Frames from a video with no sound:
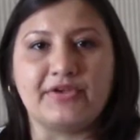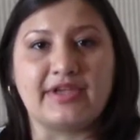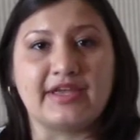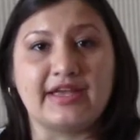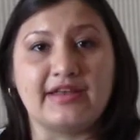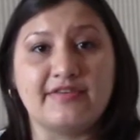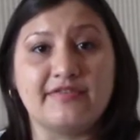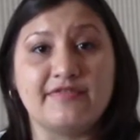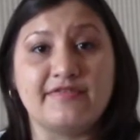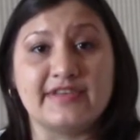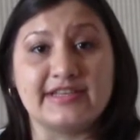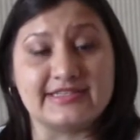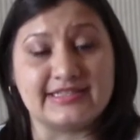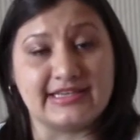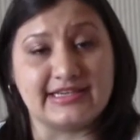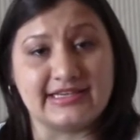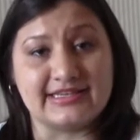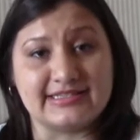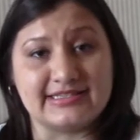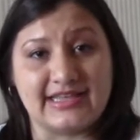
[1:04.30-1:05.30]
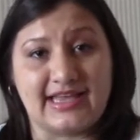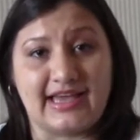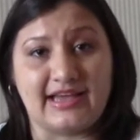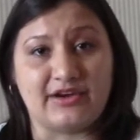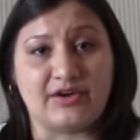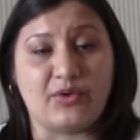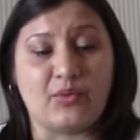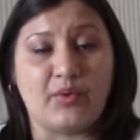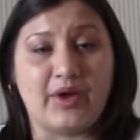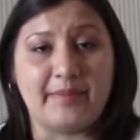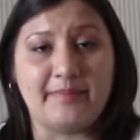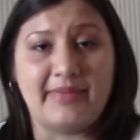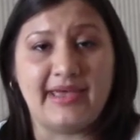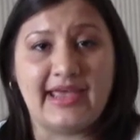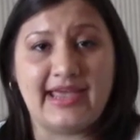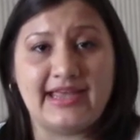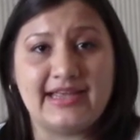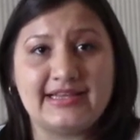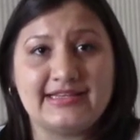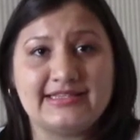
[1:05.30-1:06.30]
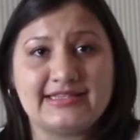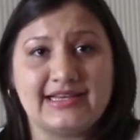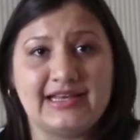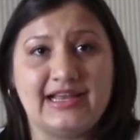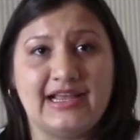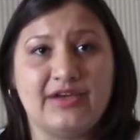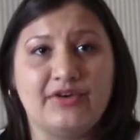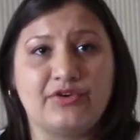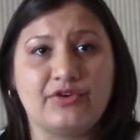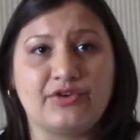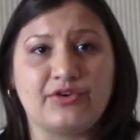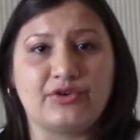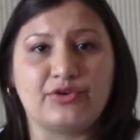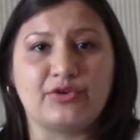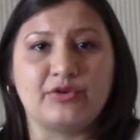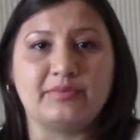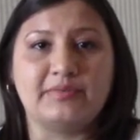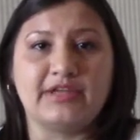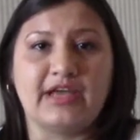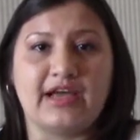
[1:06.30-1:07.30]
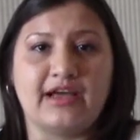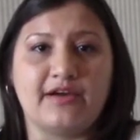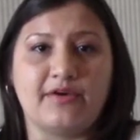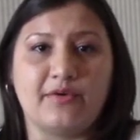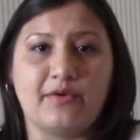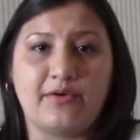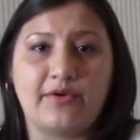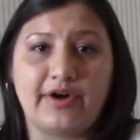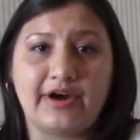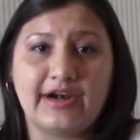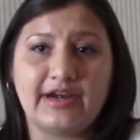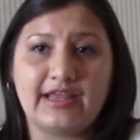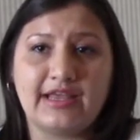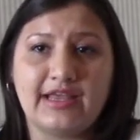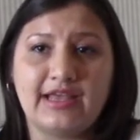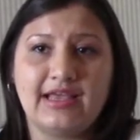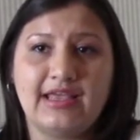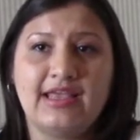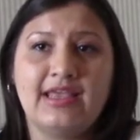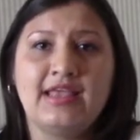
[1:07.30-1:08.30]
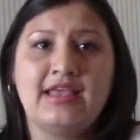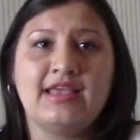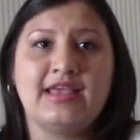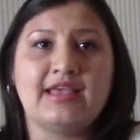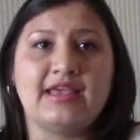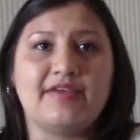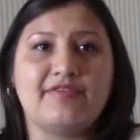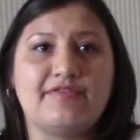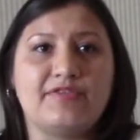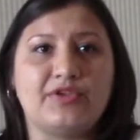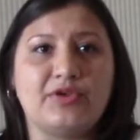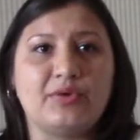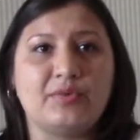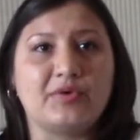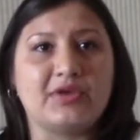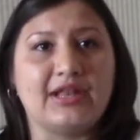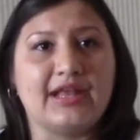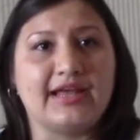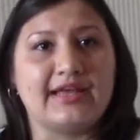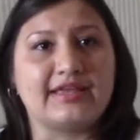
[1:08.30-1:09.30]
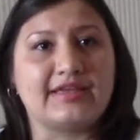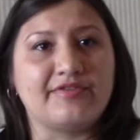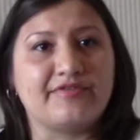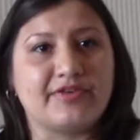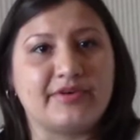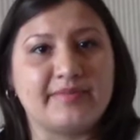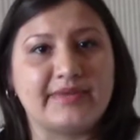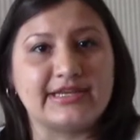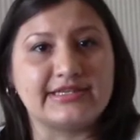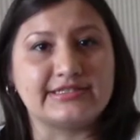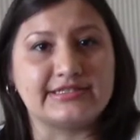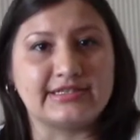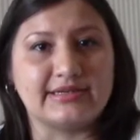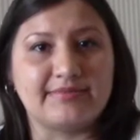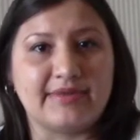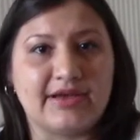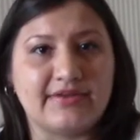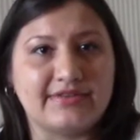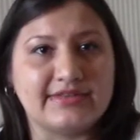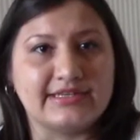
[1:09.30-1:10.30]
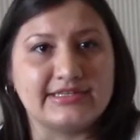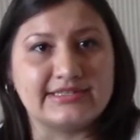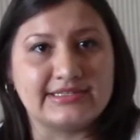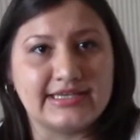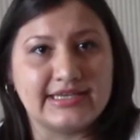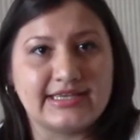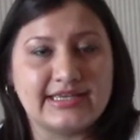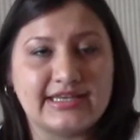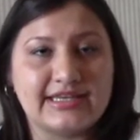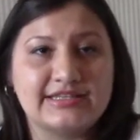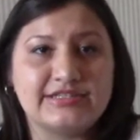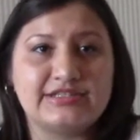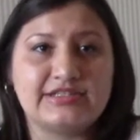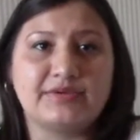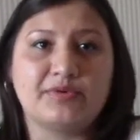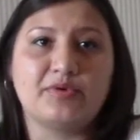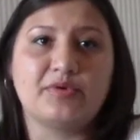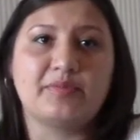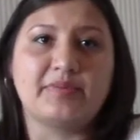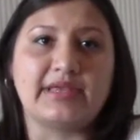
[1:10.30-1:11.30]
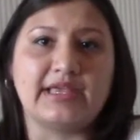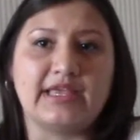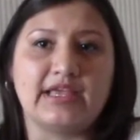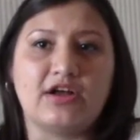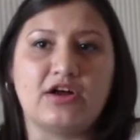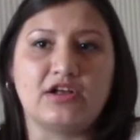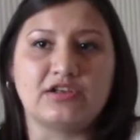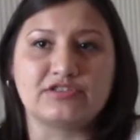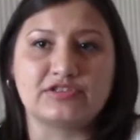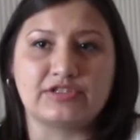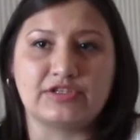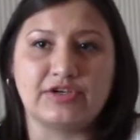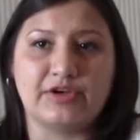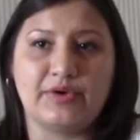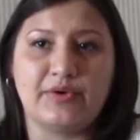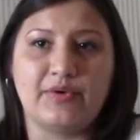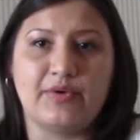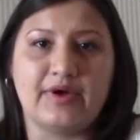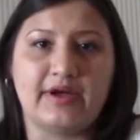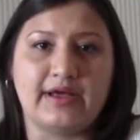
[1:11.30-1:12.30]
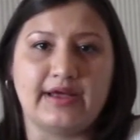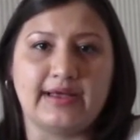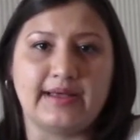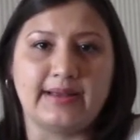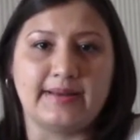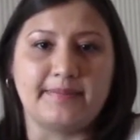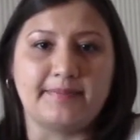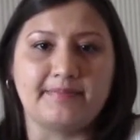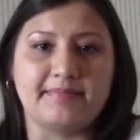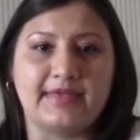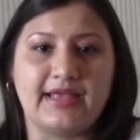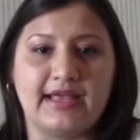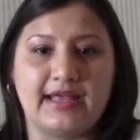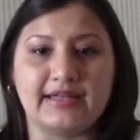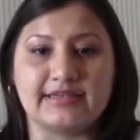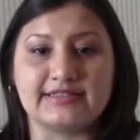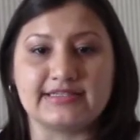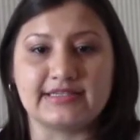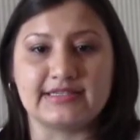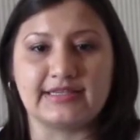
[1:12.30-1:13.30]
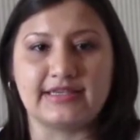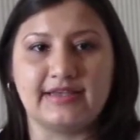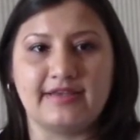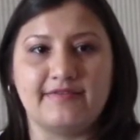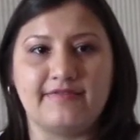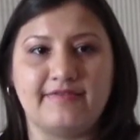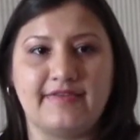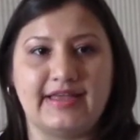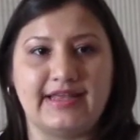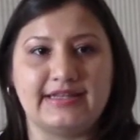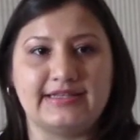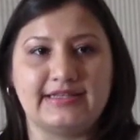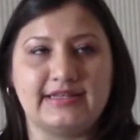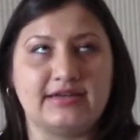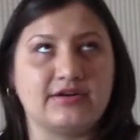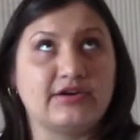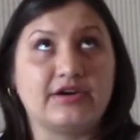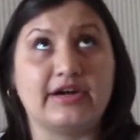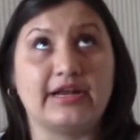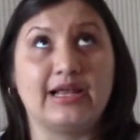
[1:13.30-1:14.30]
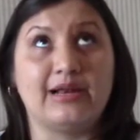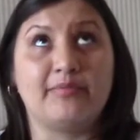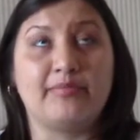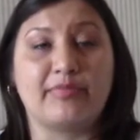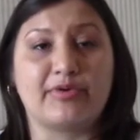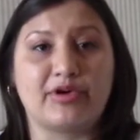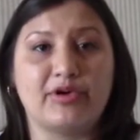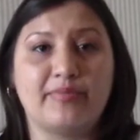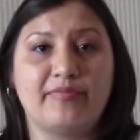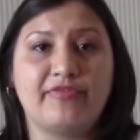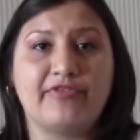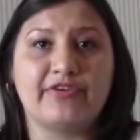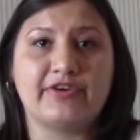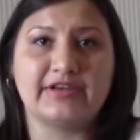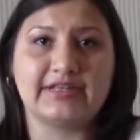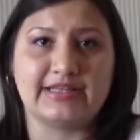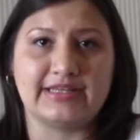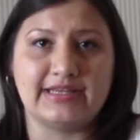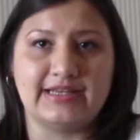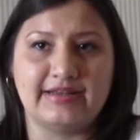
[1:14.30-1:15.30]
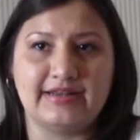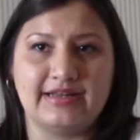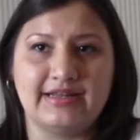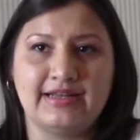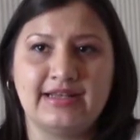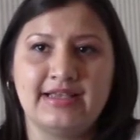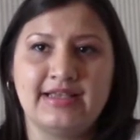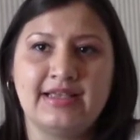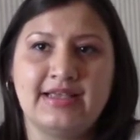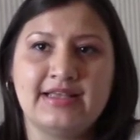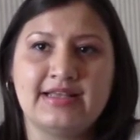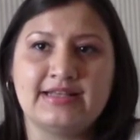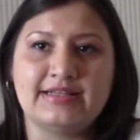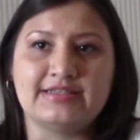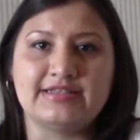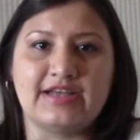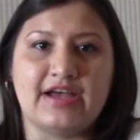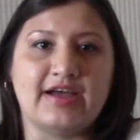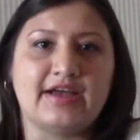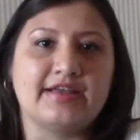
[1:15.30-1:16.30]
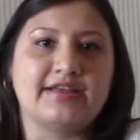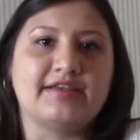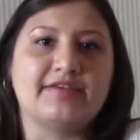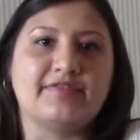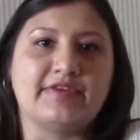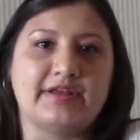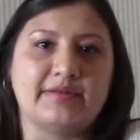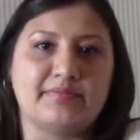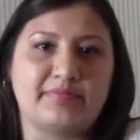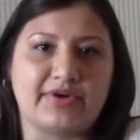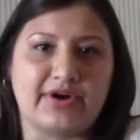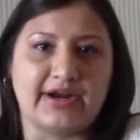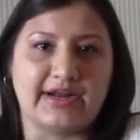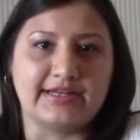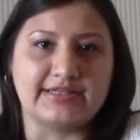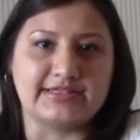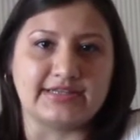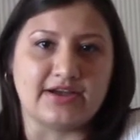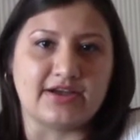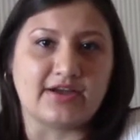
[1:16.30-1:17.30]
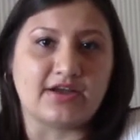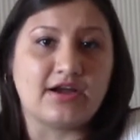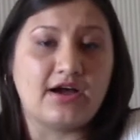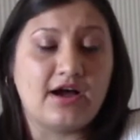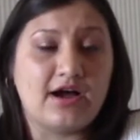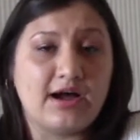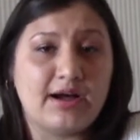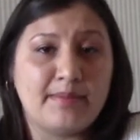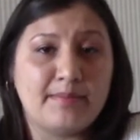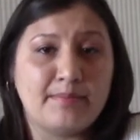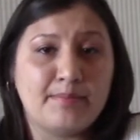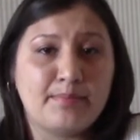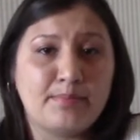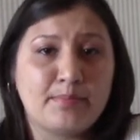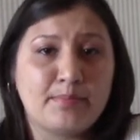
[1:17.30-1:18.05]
can visit us at our webpage, leongroup.org. If you would like information about the tickets, it will be also at event or elprom14.eventbrite.com.